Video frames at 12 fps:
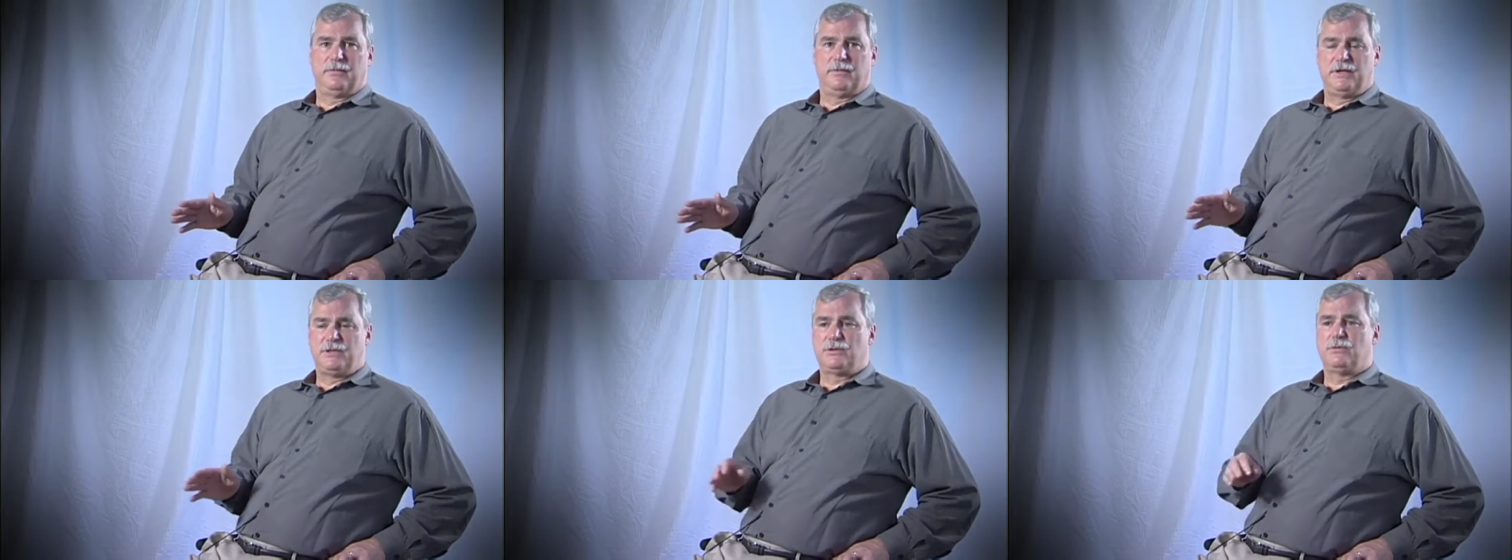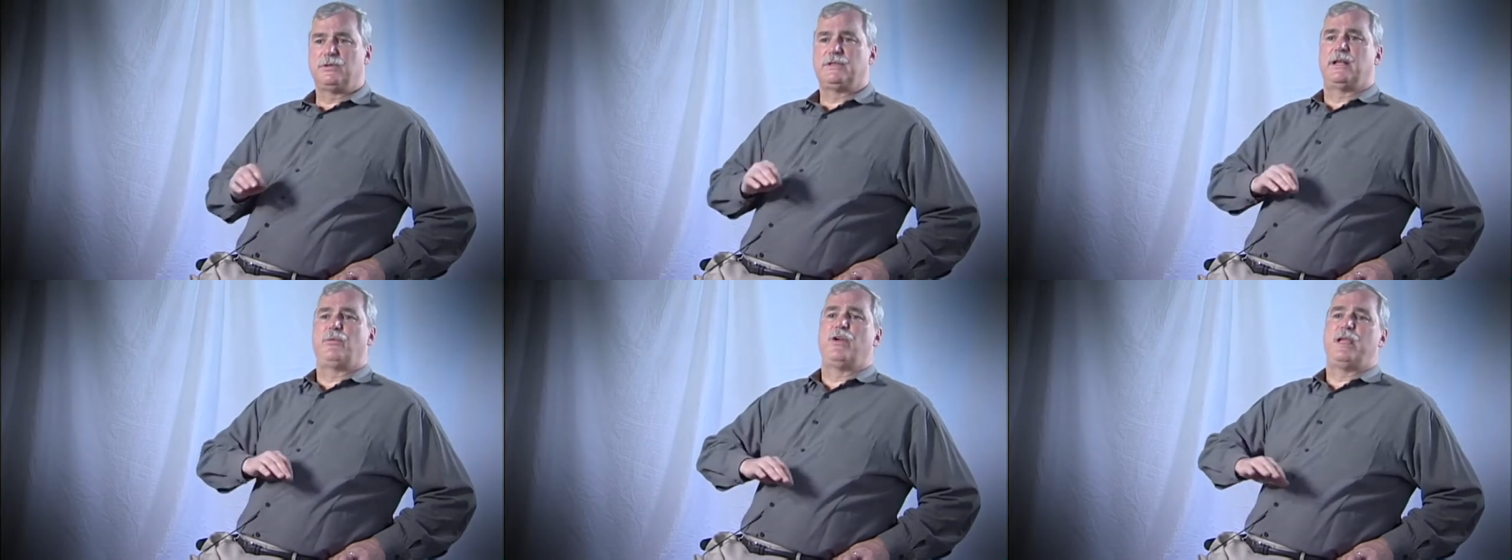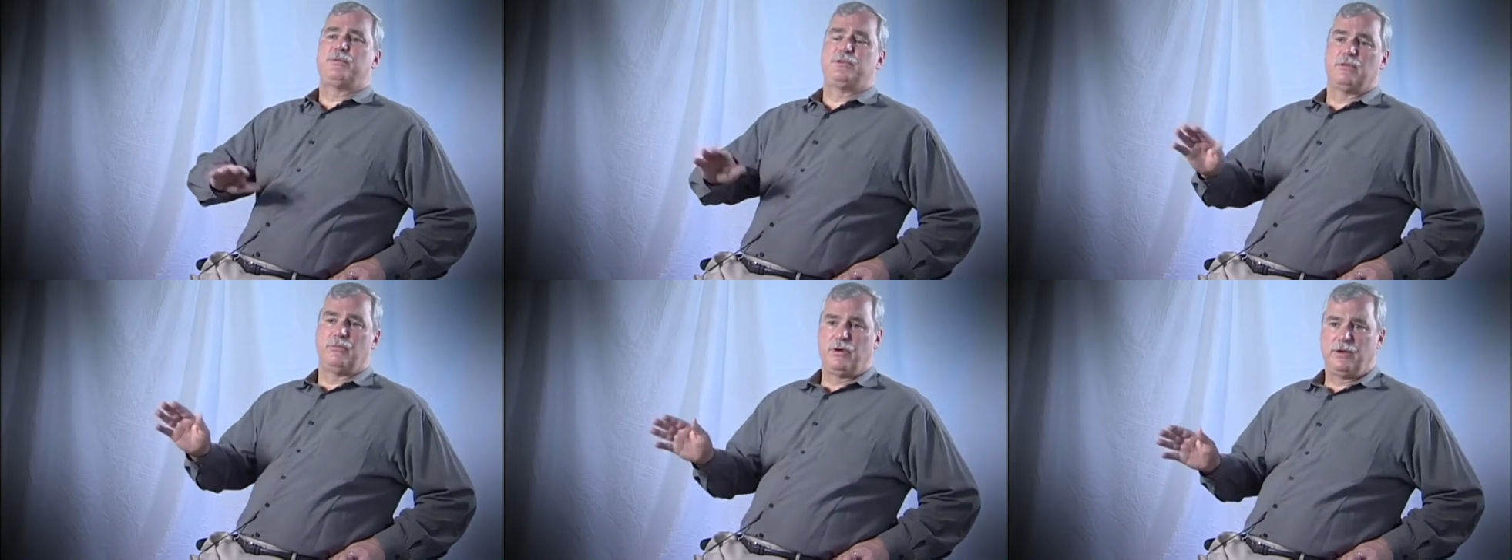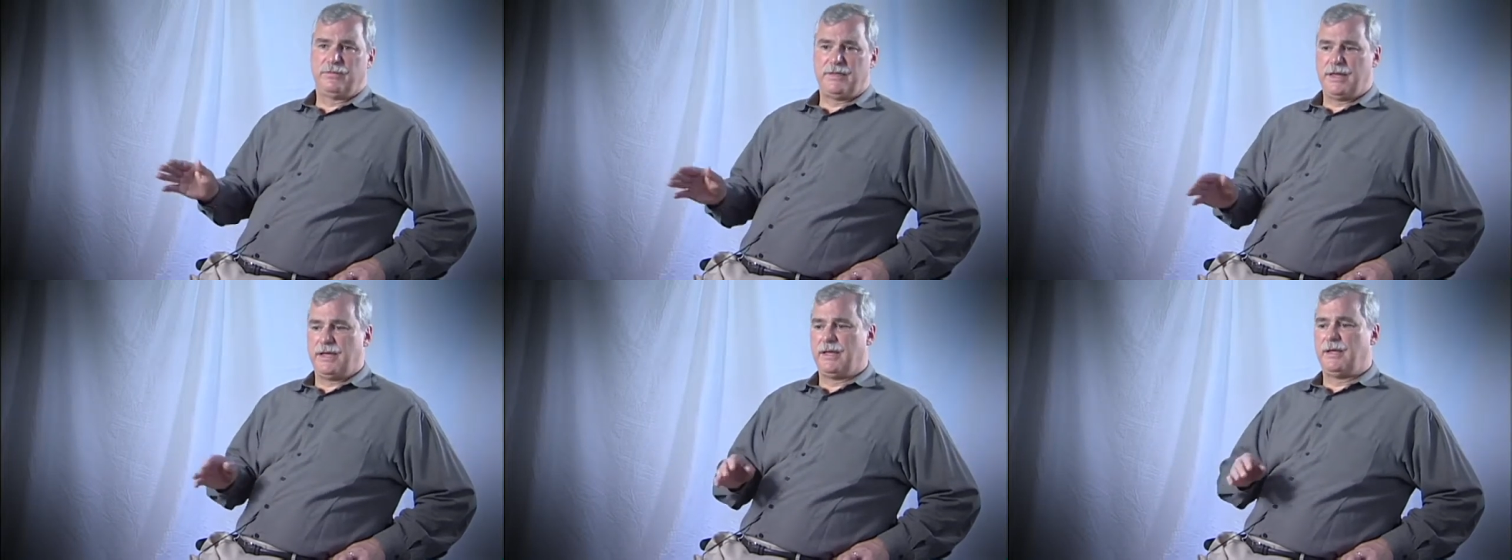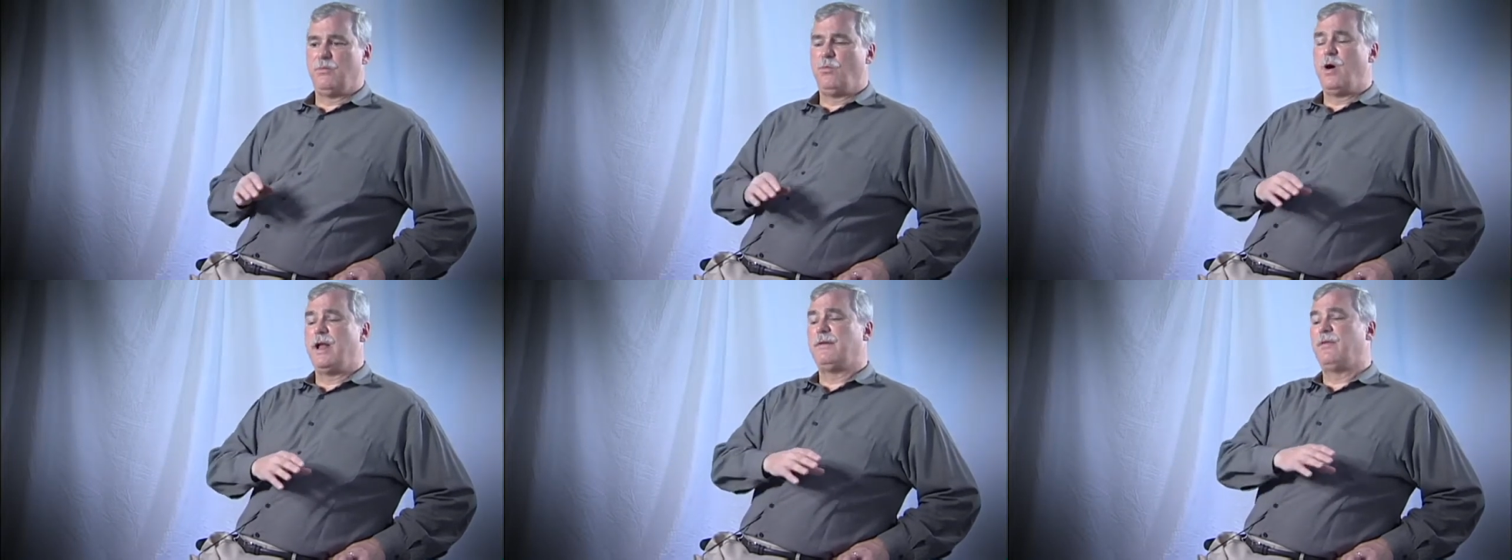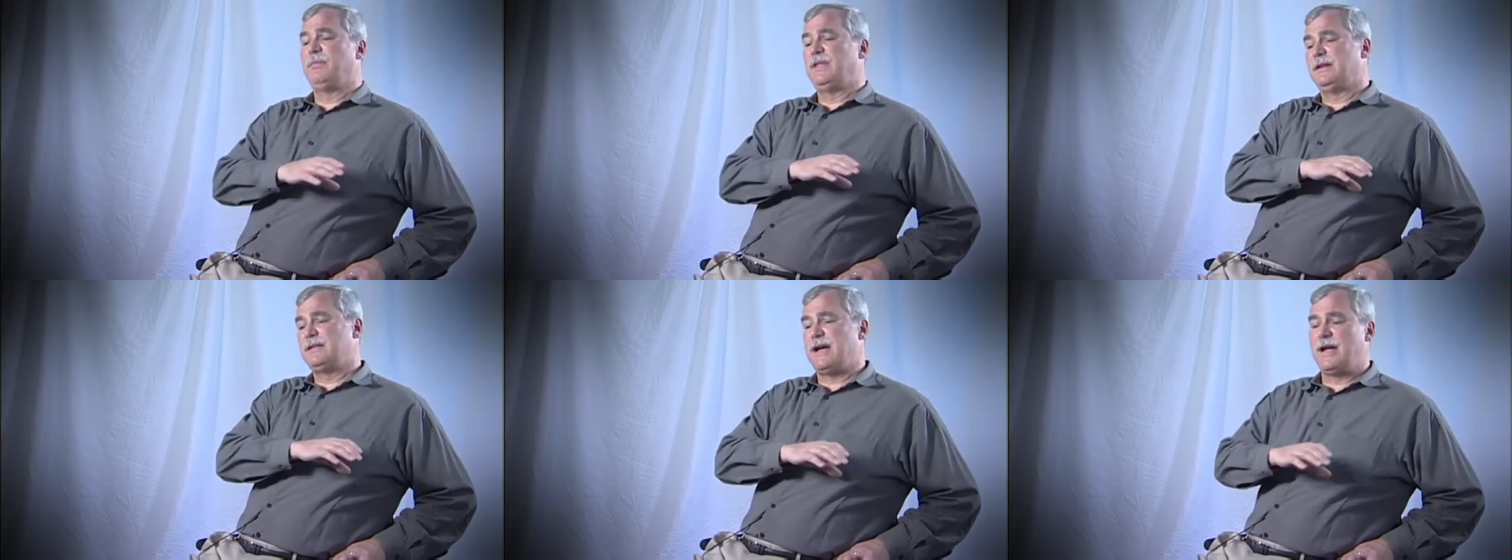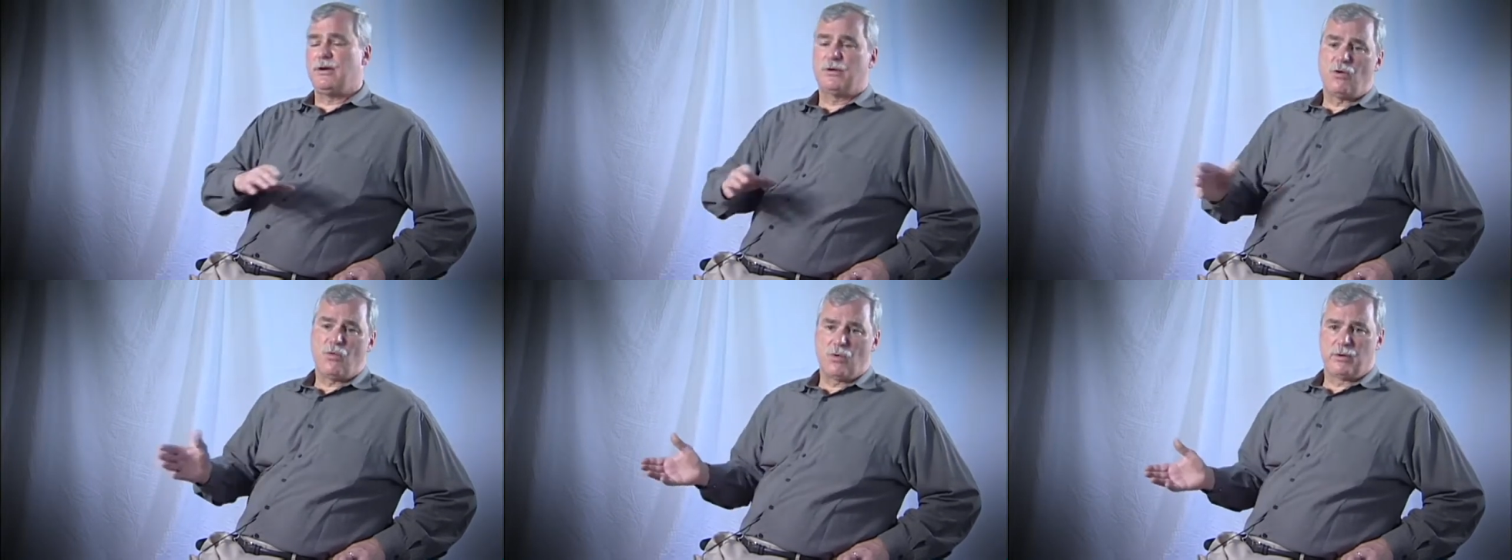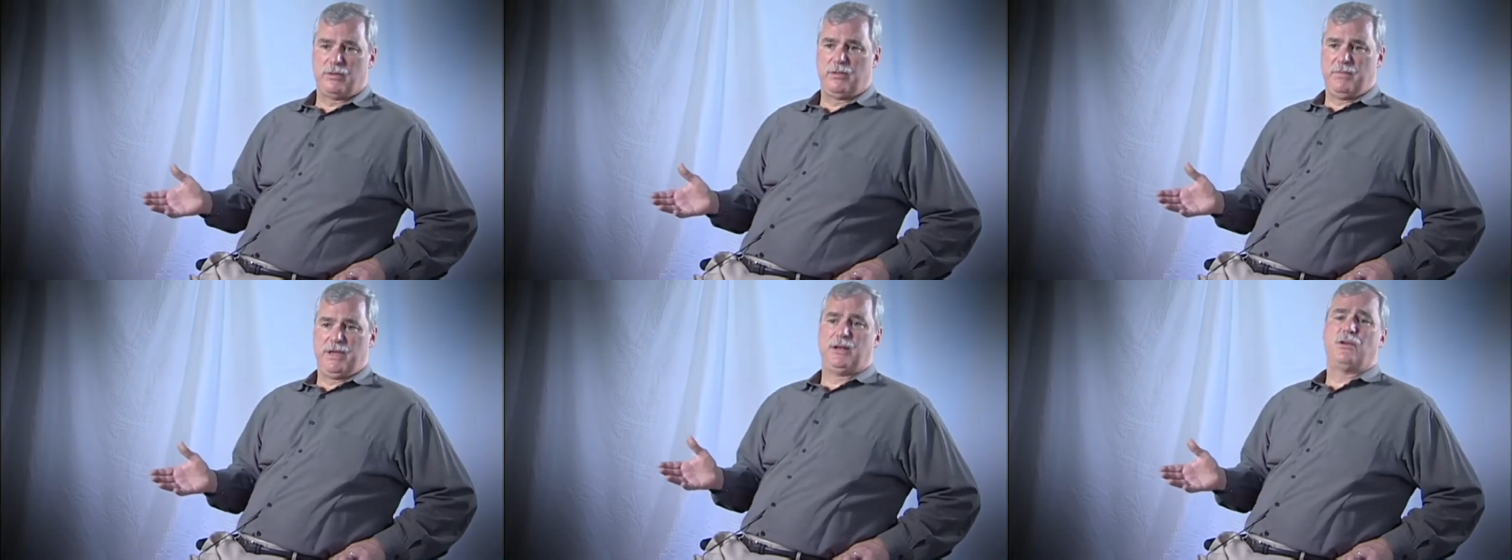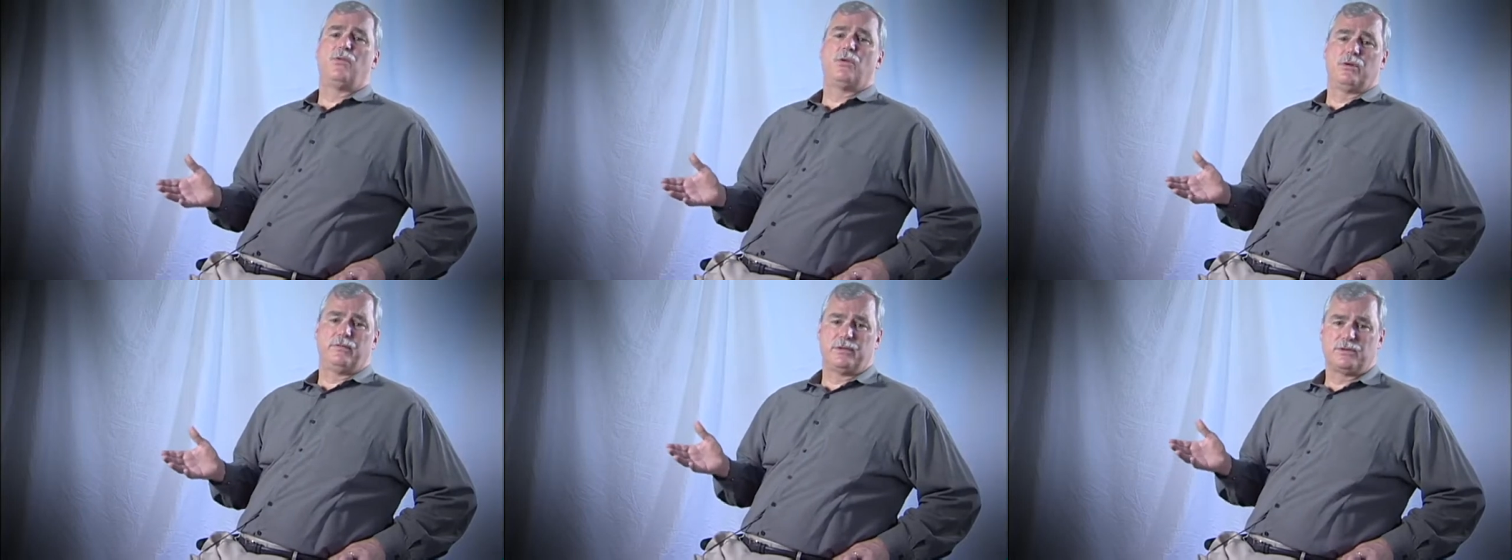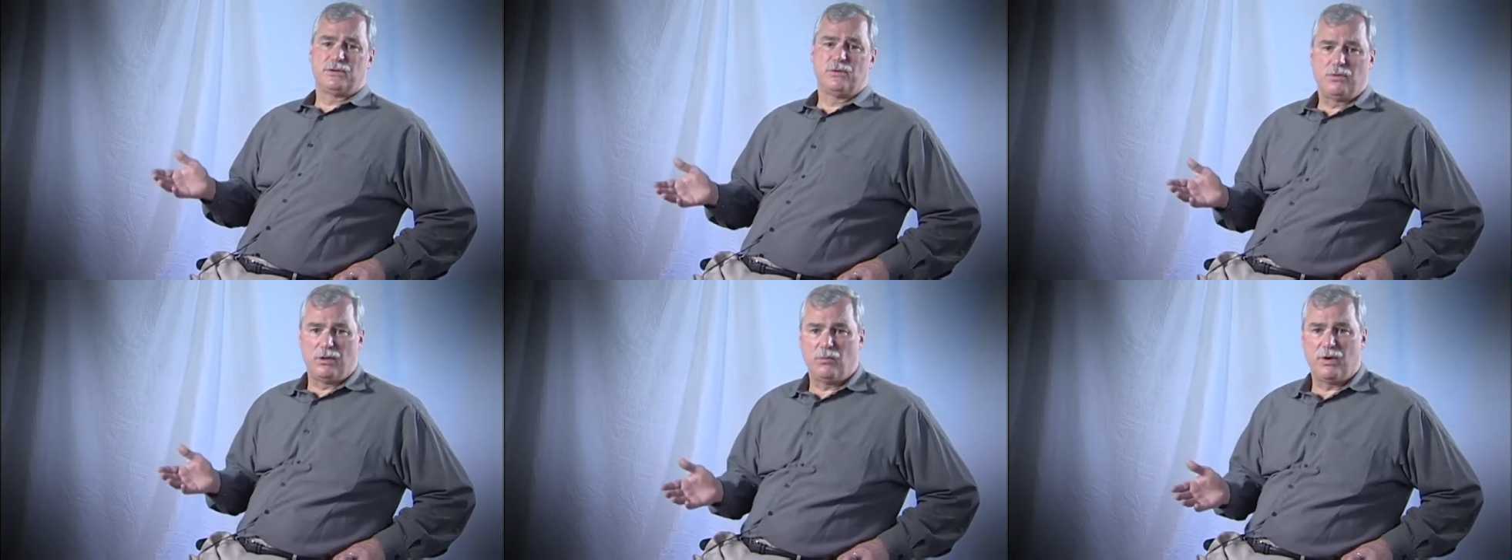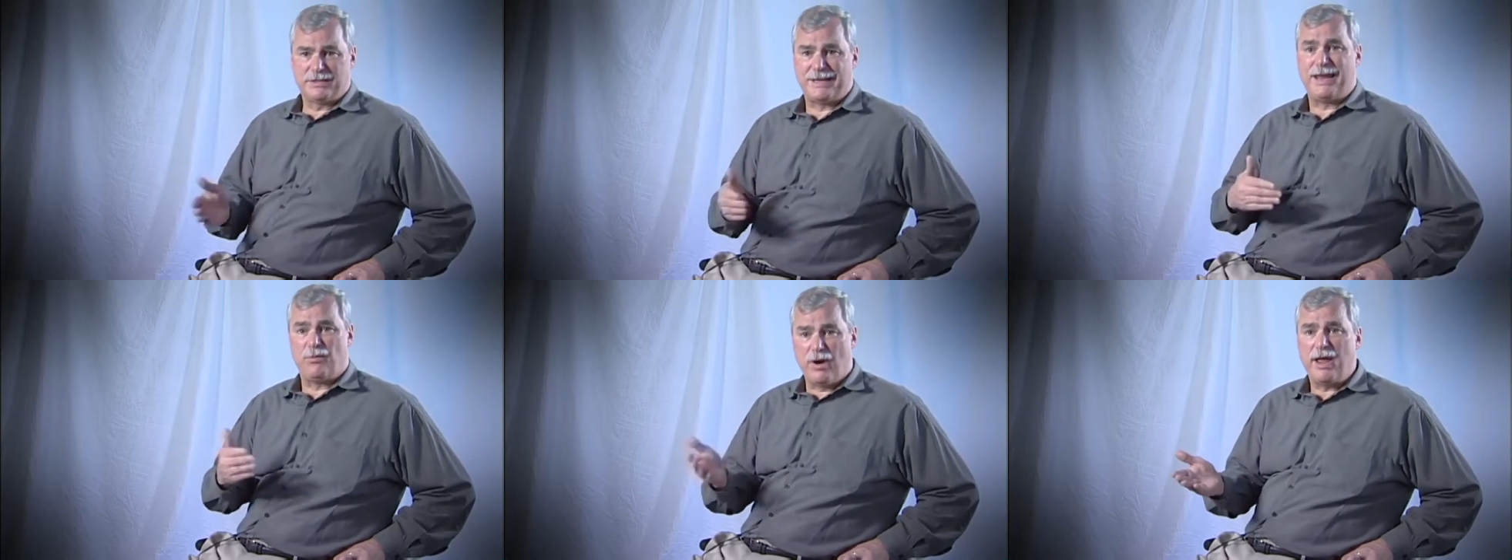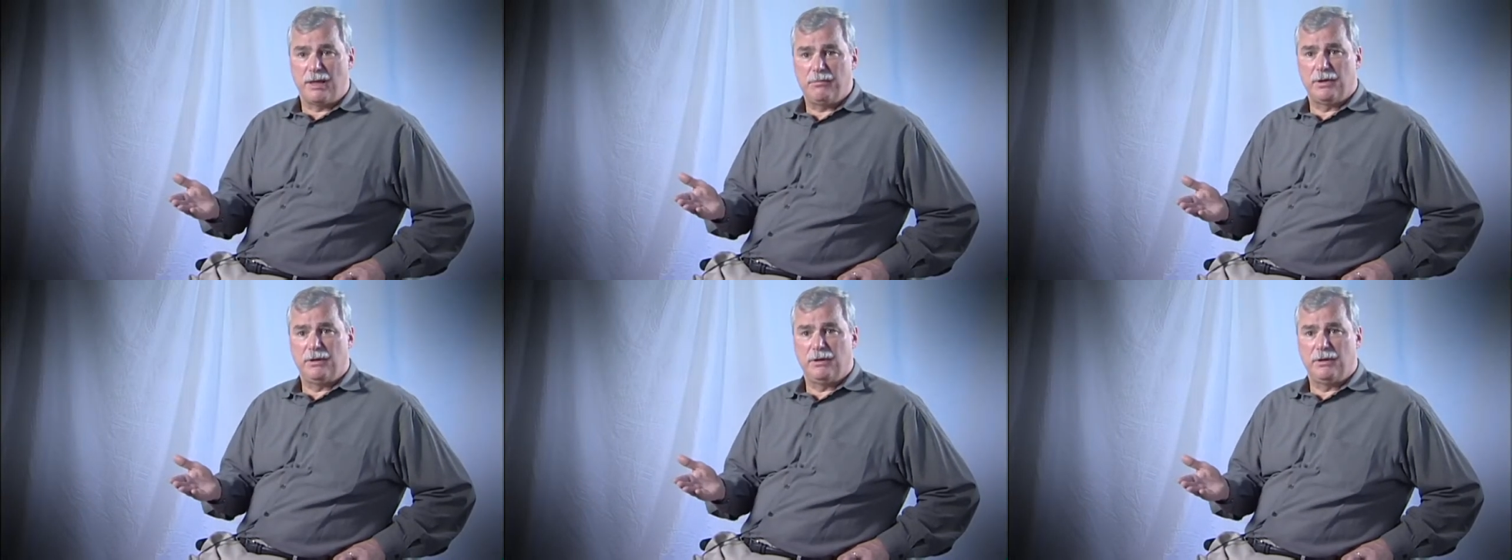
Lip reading: These schools had ramps to the roof. They had one of them, the entire corridor, the main corridor of the school was a ramp.